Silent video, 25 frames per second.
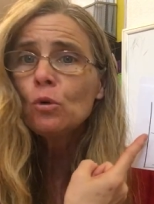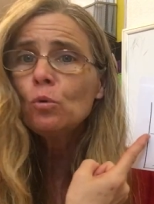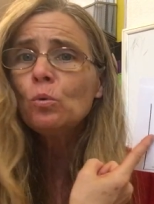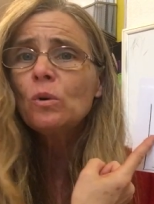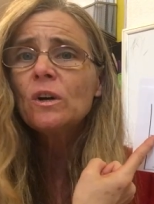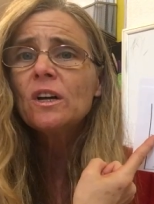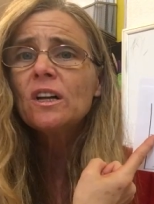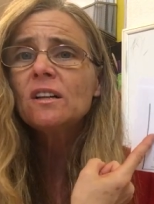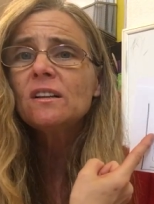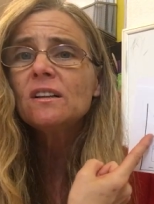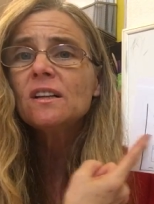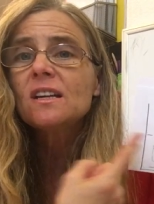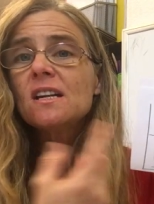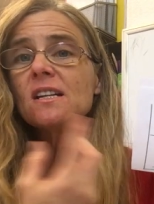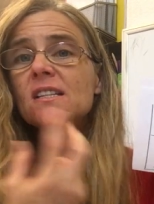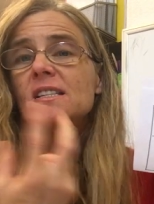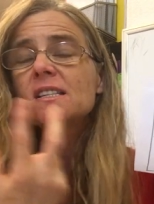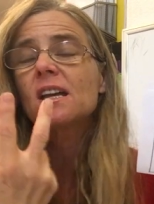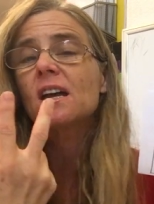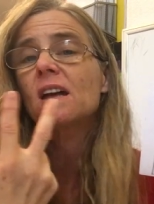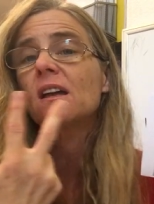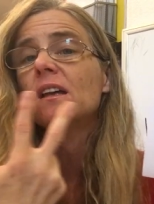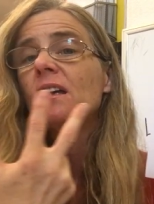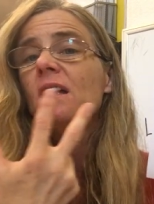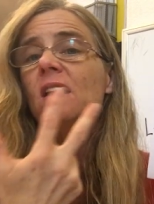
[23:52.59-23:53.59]
Well,
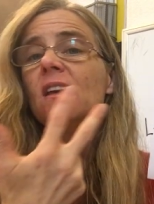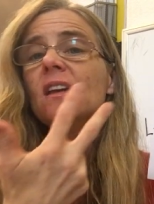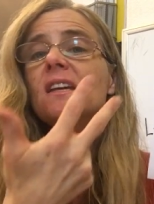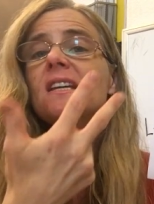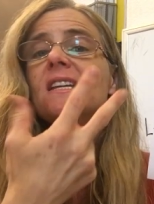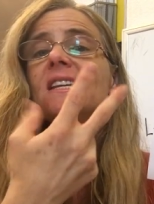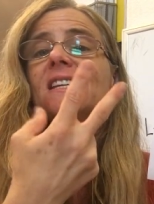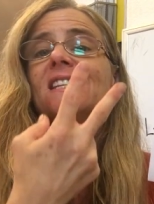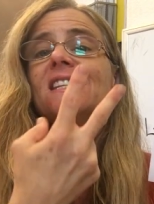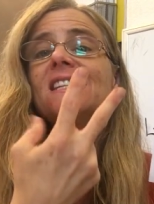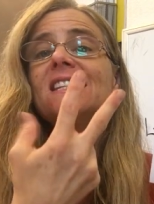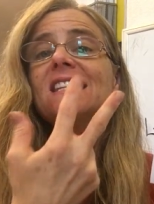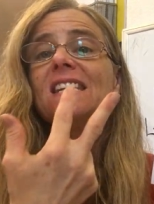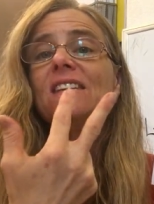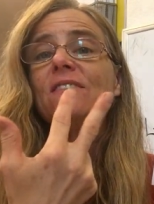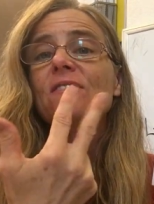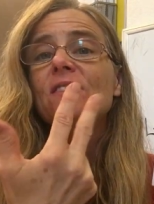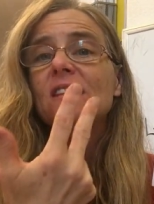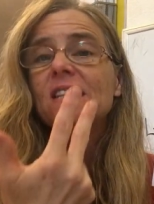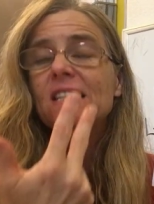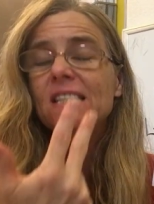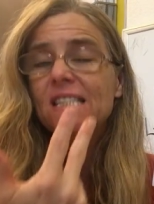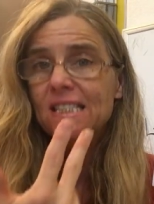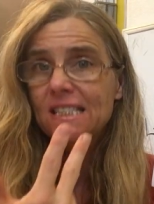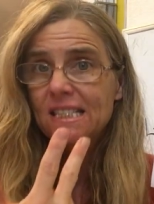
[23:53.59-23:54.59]
it's a
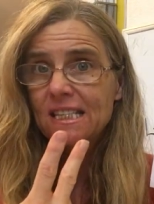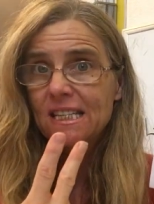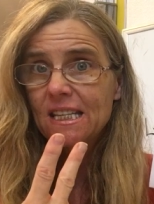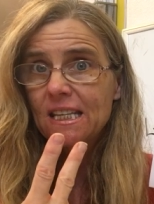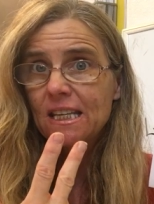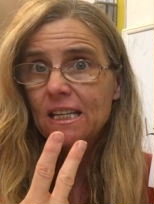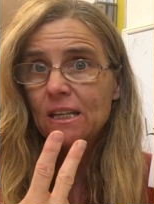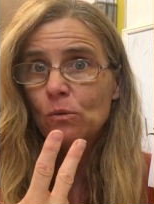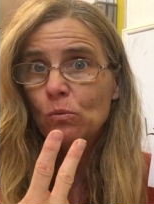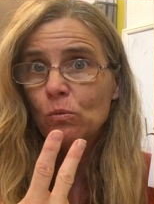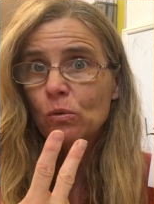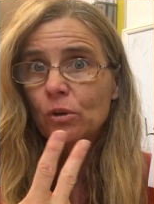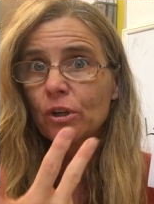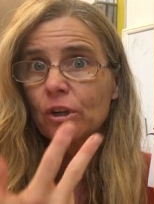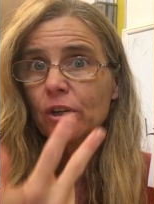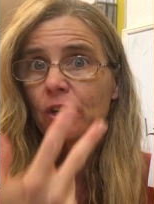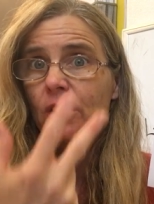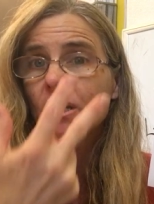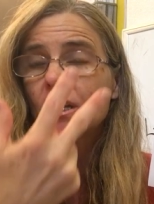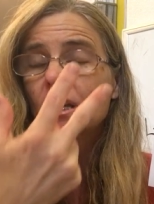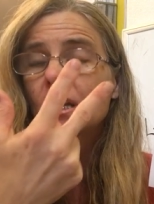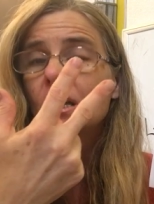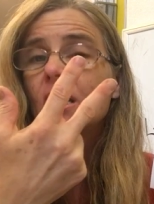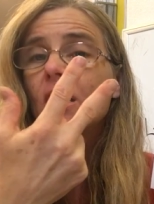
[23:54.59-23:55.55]
CVC word,